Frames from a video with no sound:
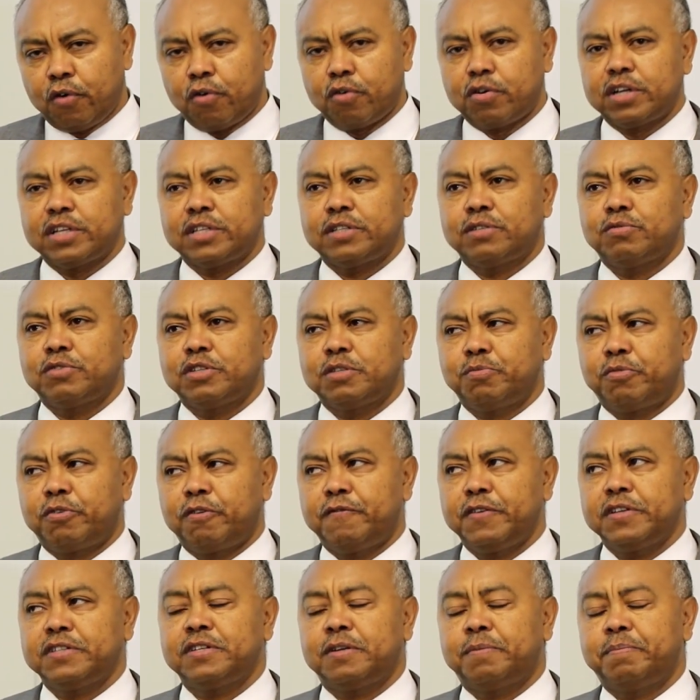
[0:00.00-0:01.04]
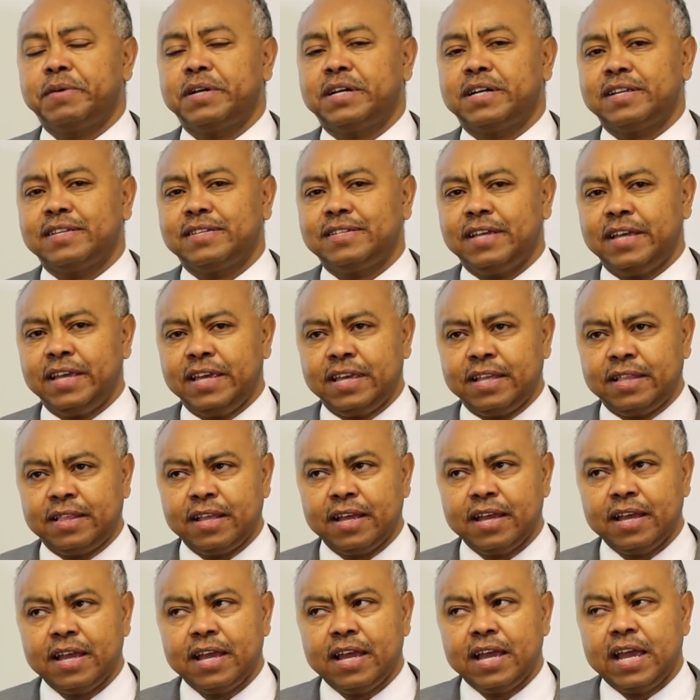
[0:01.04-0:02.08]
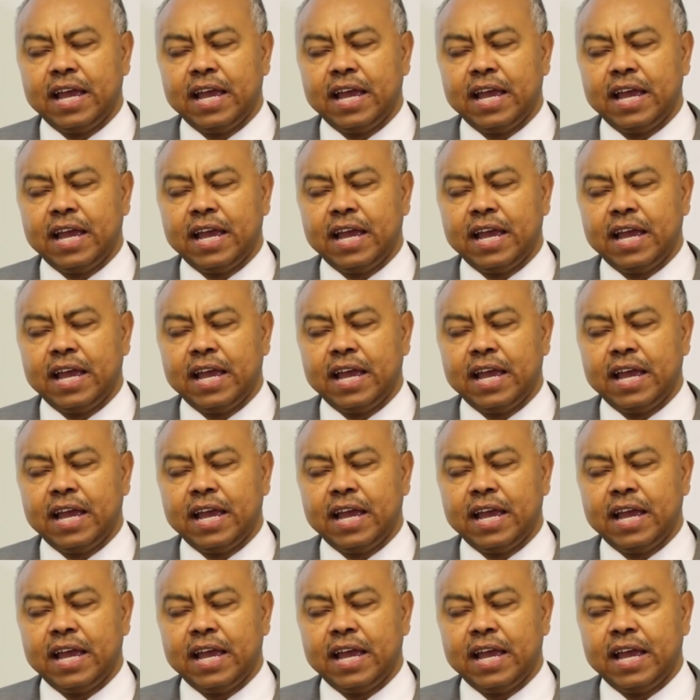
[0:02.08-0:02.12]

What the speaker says: August, with Professor Bakri Said,